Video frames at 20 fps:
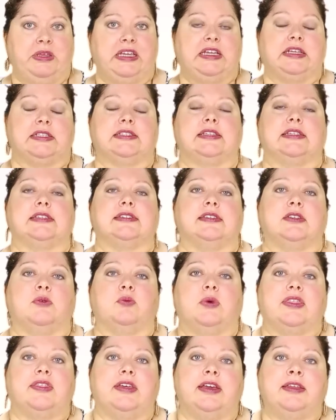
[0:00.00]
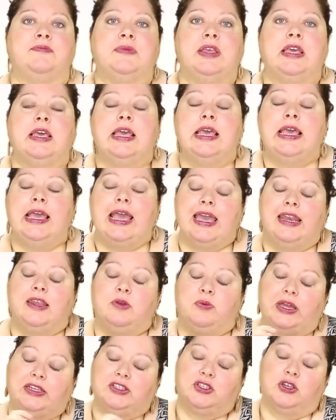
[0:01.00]
be consistent with it.
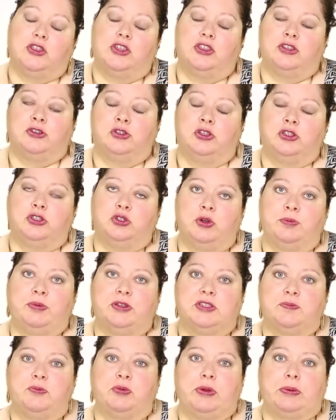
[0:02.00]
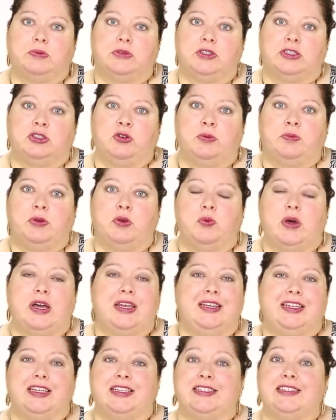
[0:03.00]
Anyway, so the, the triple, triple
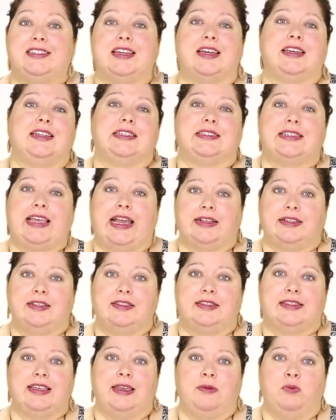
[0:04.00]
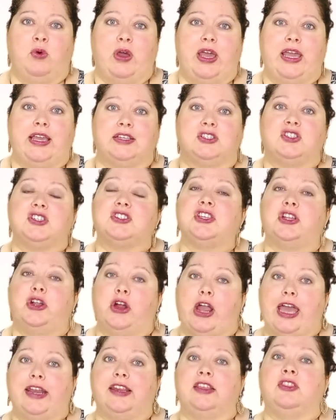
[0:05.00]
one is done exactly the same way. It's just that you're
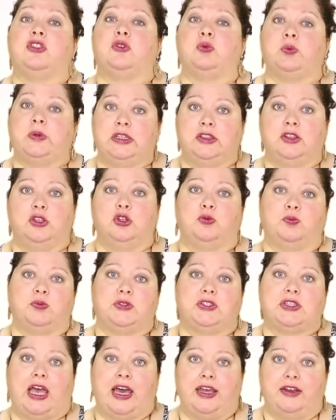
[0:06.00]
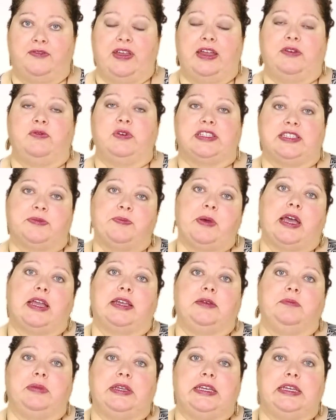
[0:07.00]
adding three loops out of every
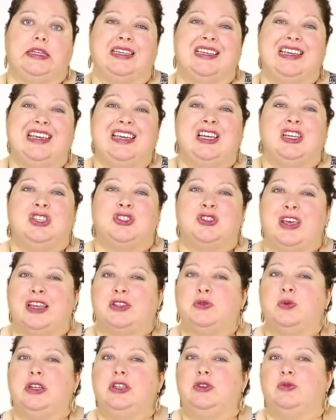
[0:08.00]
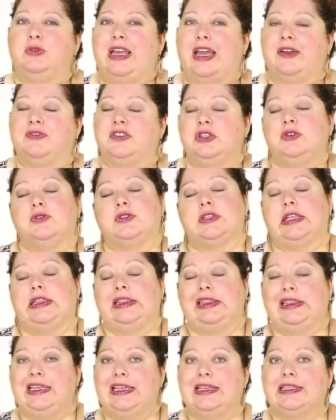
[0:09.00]
spine bead. So that's where you would have to use at
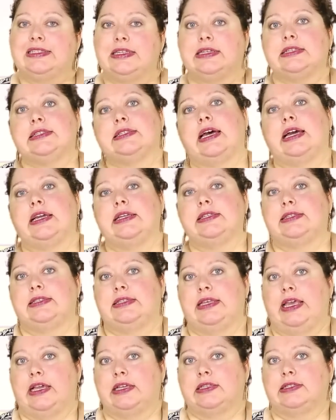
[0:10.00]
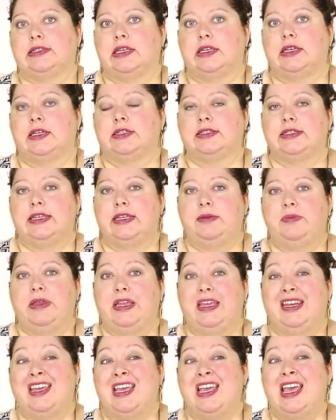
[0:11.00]
least a size six a seed
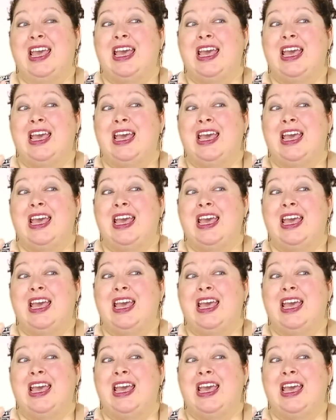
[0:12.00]
bead